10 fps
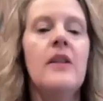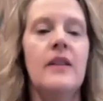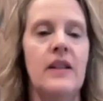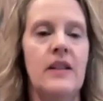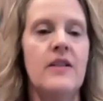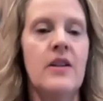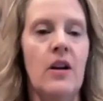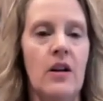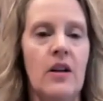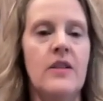that is
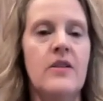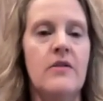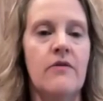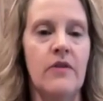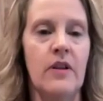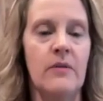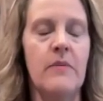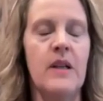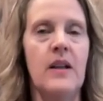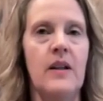caused
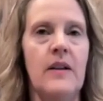from